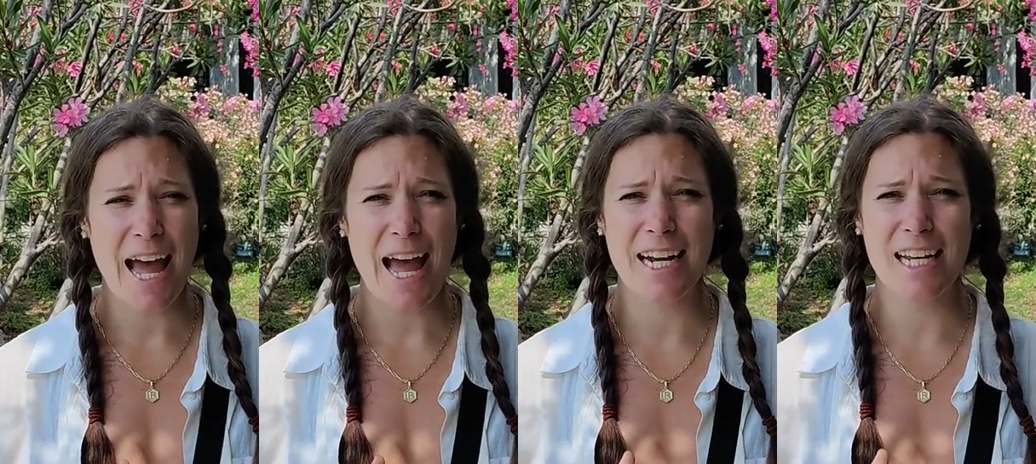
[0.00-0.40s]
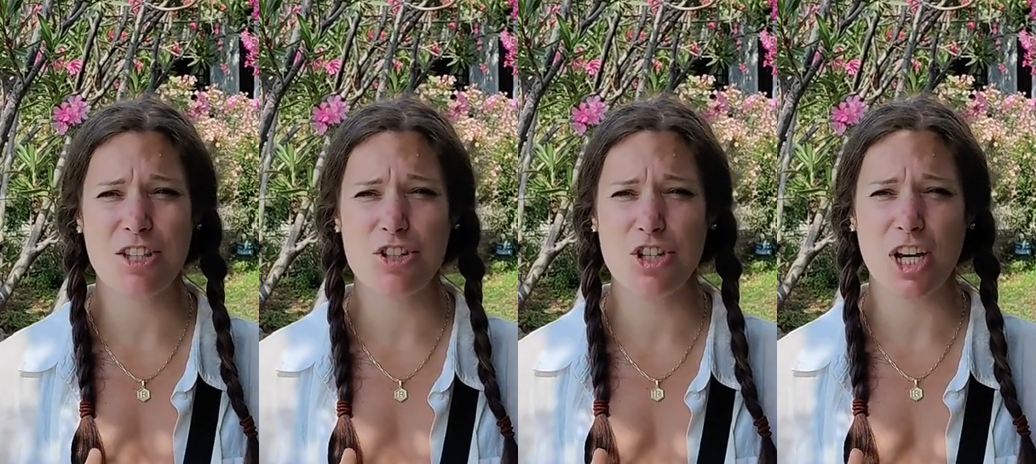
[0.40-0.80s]
and
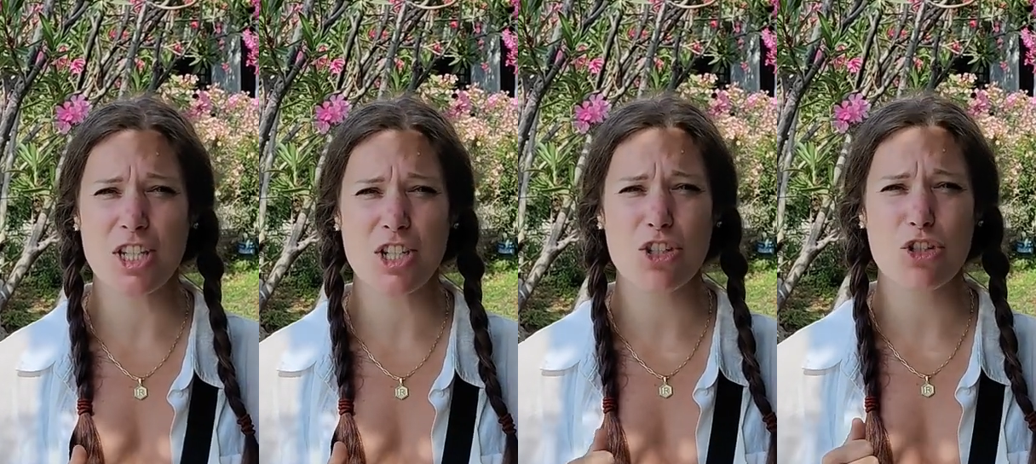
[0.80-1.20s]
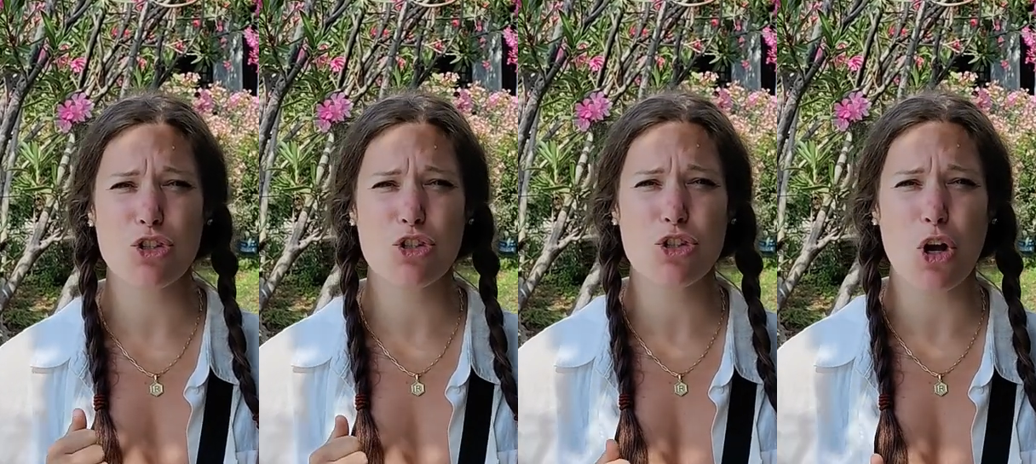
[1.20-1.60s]
it's just
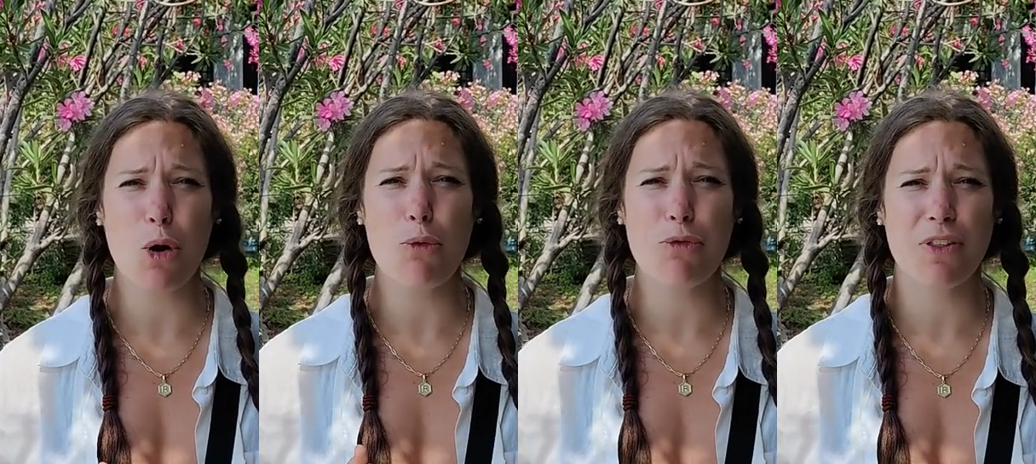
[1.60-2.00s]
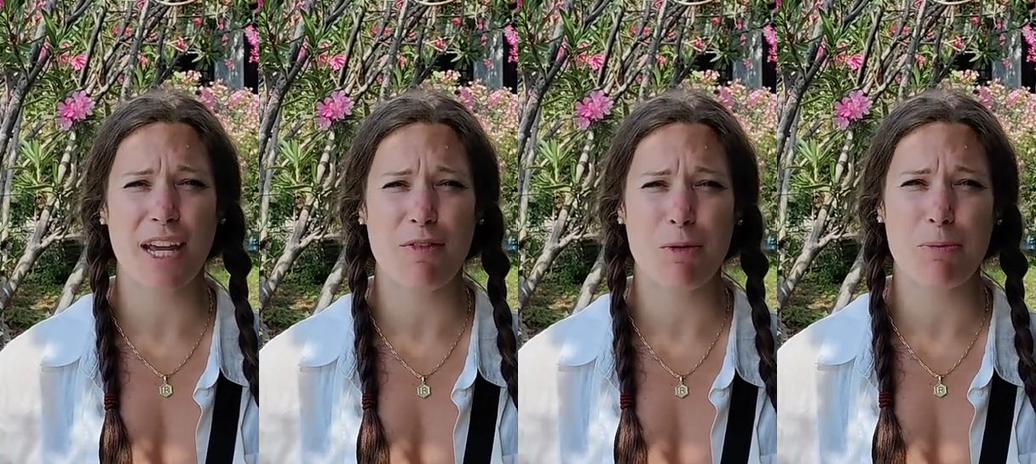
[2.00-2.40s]
so
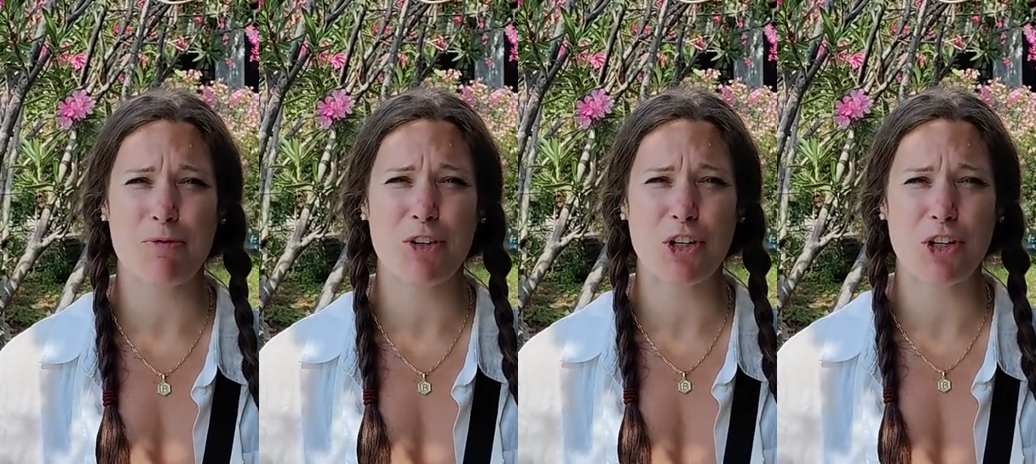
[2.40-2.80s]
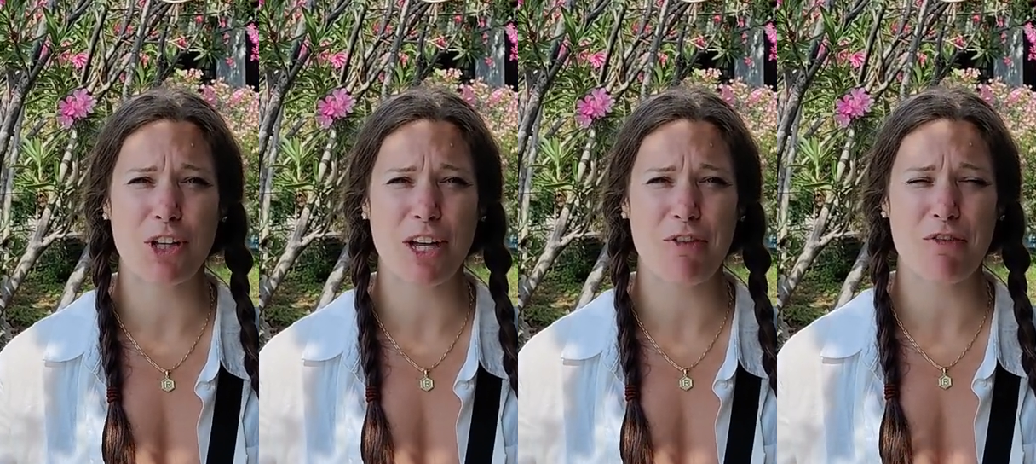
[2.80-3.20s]

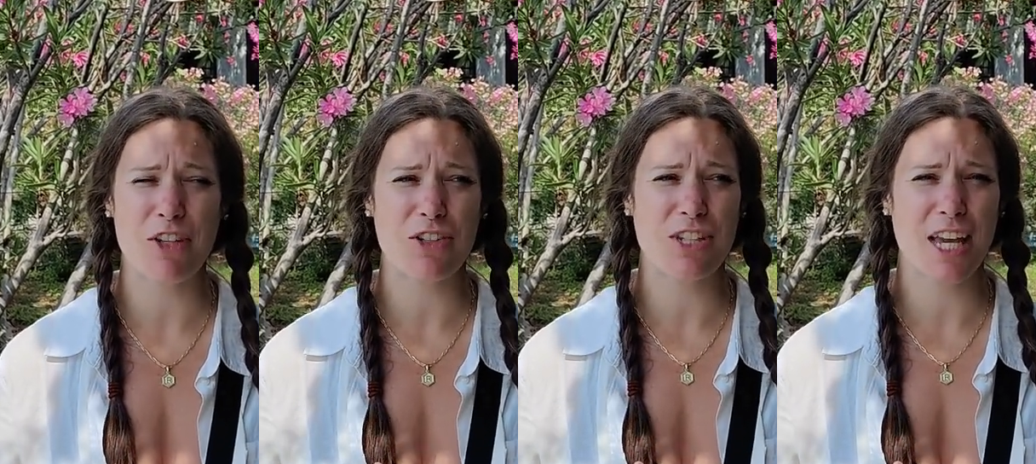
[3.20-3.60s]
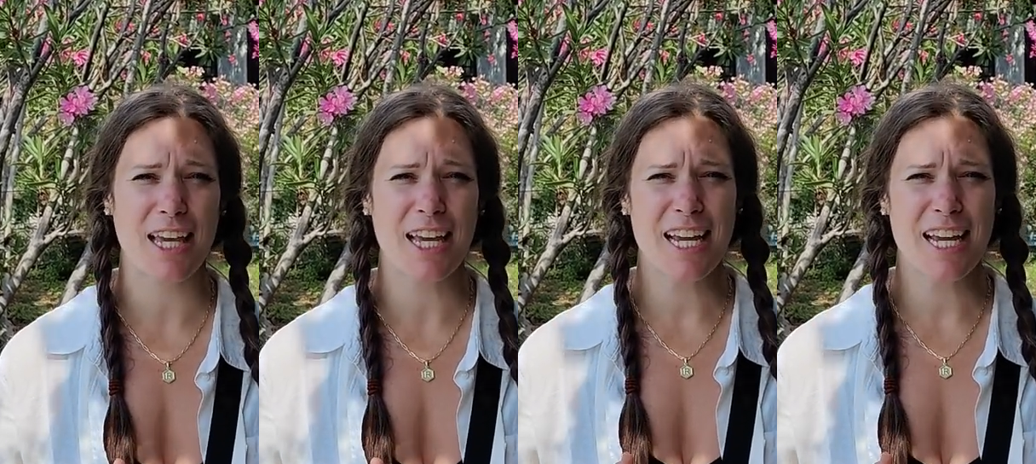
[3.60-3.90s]
flavorful and feels like